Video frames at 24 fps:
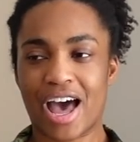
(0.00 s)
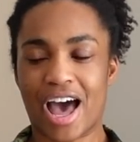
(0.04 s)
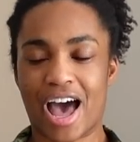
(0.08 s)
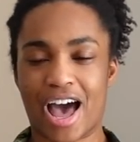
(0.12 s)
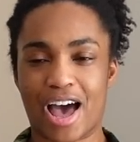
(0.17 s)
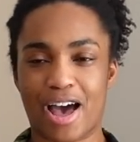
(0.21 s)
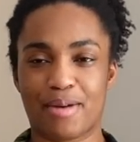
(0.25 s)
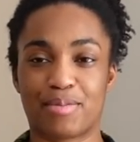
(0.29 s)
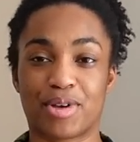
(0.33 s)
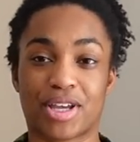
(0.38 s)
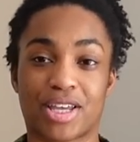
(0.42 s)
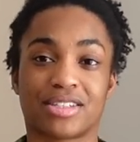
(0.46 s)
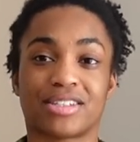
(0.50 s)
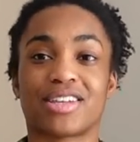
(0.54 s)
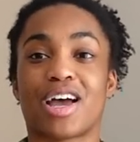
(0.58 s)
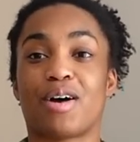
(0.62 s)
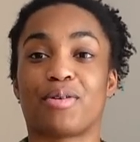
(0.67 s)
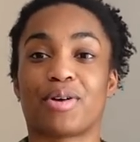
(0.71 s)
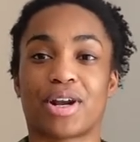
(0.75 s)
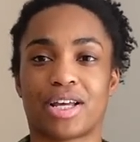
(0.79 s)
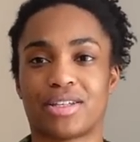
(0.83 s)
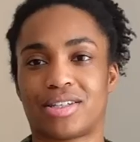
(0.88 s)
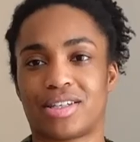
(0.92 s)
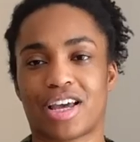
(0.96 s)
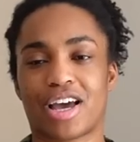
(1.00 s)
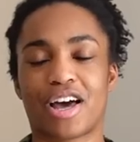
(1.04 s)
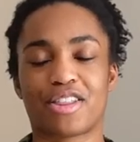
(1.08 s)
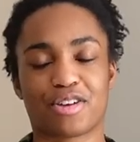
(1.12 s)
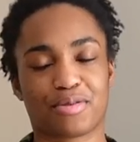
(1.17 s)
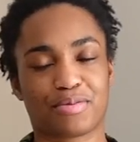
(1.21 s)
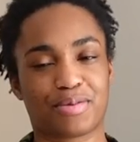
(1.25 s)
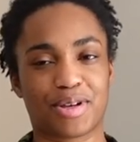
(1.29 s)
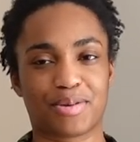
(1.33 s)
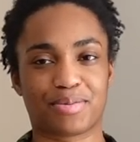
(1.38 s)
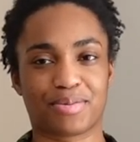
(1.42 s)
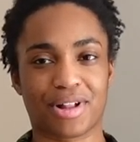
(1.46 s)
uh, because now when I see
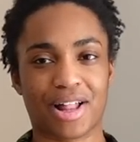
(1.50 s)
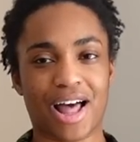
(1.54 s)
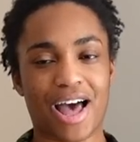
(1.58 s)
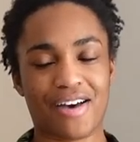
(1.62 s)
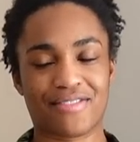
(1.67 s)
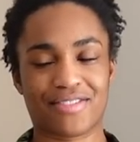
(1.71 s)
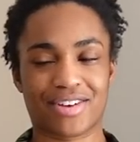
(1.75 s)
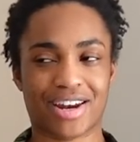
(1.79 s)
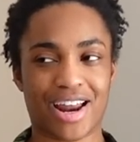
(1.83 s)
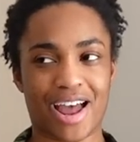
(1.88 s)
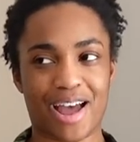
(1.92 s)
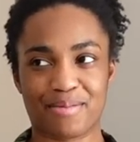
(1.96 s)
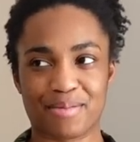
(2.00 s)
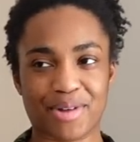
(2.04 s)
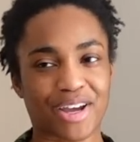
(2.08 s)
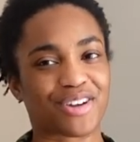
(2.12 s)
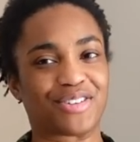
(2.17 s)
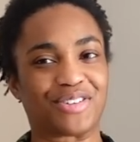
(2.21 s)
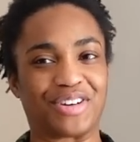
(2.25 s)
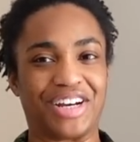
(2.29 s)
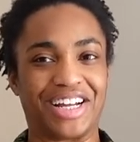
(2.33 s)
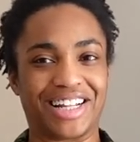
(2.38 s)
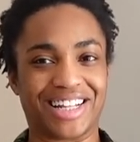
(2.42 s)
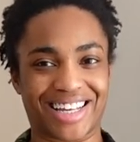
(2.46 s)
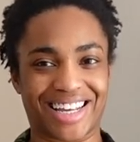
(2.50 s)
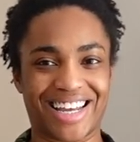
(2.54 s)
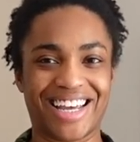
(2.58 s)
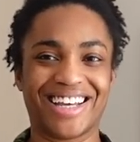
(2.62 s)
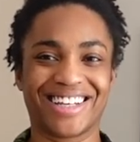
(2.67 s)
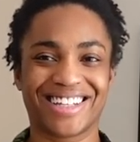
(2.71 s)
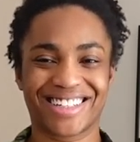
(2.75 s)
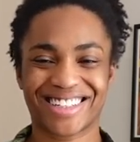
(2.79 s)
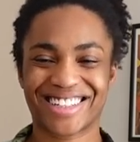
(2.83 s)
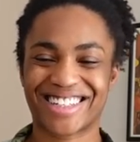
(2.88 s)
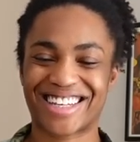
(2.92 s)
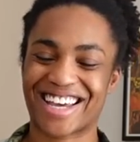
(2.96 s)
other people have it, I'm like really
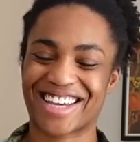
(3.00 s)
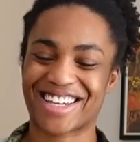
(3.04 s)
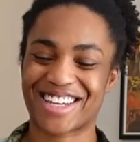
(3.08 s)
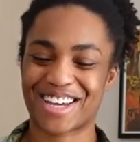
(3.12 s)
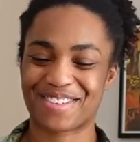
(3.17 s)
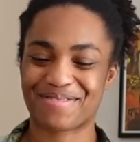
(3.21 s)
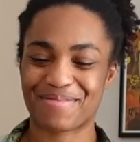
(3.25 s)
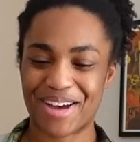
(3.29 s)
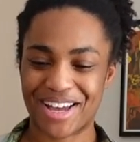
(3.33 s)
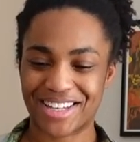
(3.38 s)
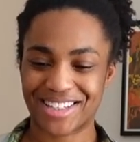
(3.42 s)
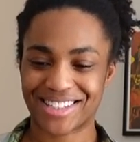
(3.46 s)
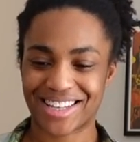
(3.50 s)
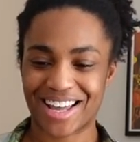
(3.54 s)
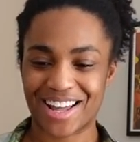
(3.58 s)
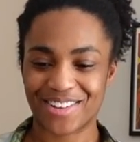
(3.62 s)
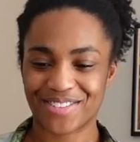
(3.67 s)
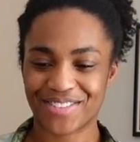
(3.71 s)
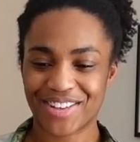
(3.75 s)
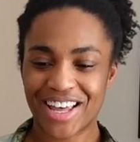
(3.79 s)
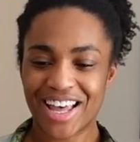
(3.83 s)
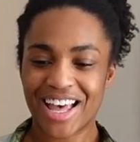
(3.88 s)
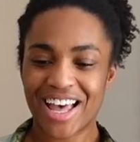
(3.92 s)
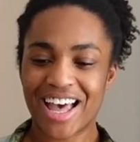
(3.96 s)
kicking myself.